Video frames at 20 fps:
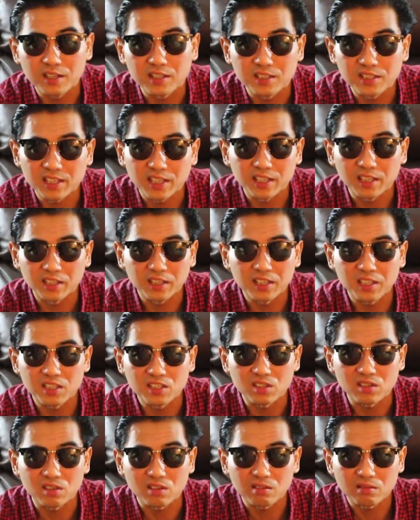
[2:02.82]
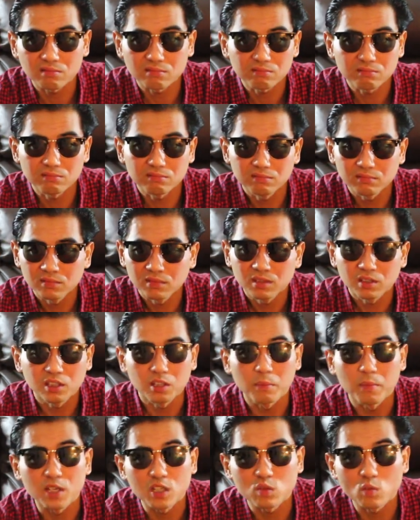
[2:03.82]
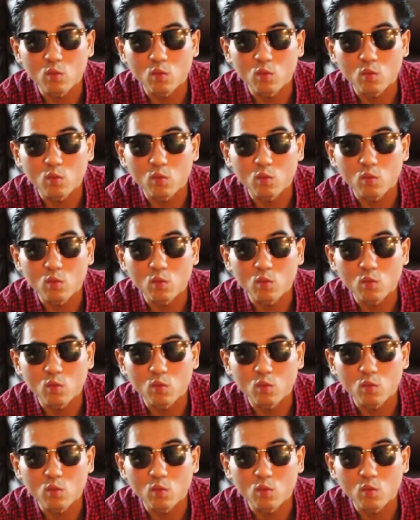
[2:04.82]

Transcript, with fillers: and say that these are the best